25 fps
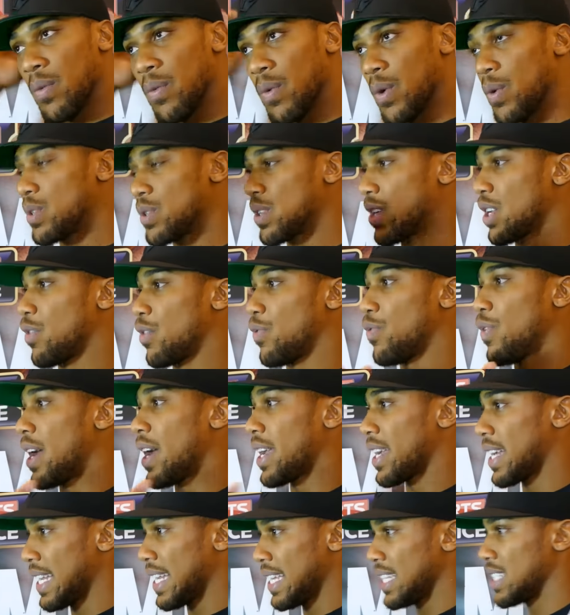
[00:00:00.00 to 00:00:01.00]
who was going to
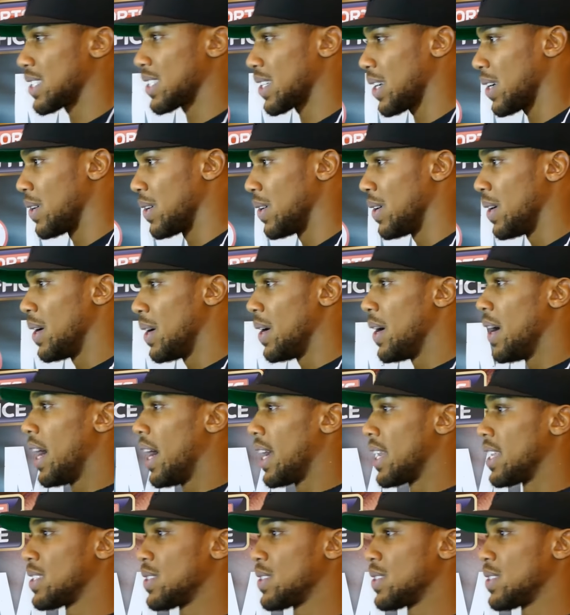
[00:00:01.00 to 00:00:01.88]
fight Klitschko.